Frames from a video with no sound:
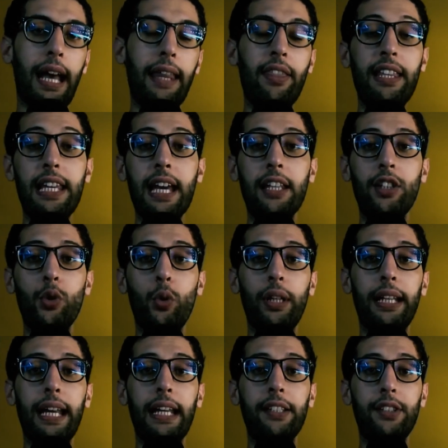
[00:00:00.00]
at the end you
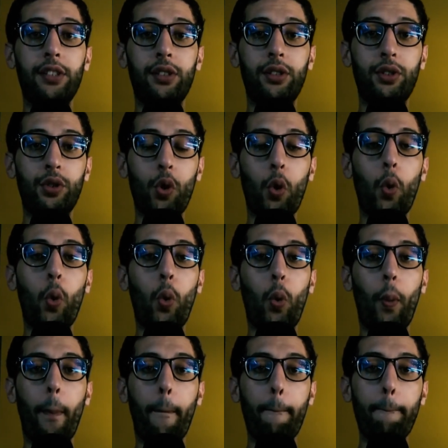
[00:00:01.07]
will gain
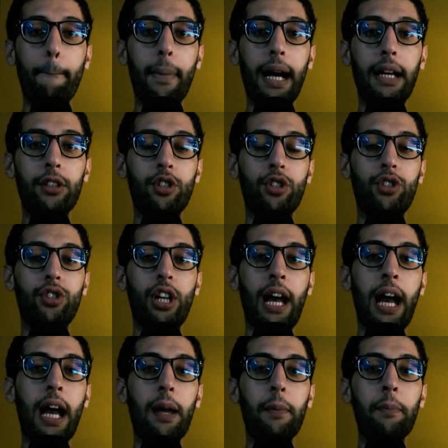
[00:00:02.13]
so much
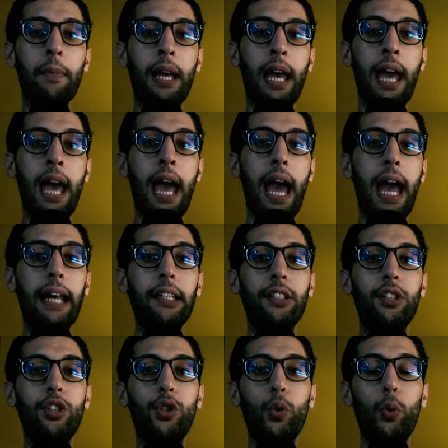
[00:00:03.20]
time
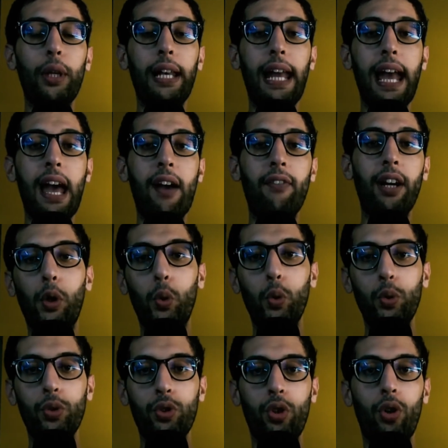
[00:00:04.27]
and you will have a
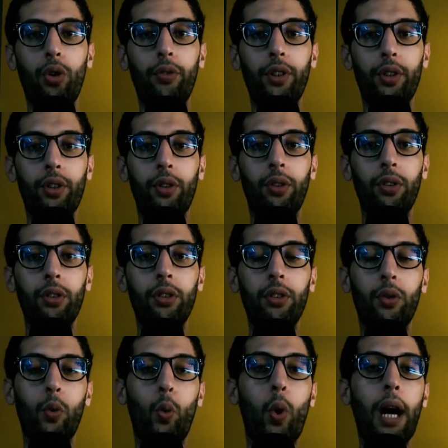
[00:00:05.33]
good overall
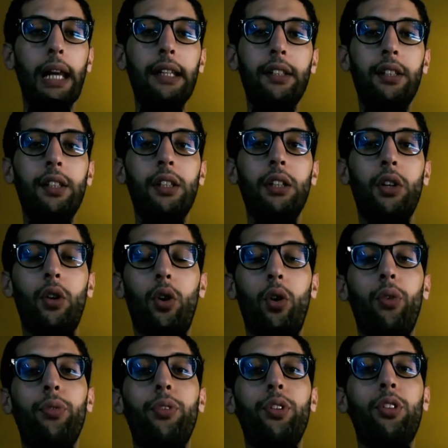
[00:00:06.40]
quality
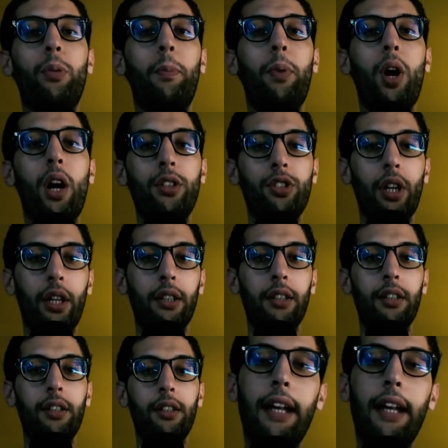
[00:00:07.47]
of your project.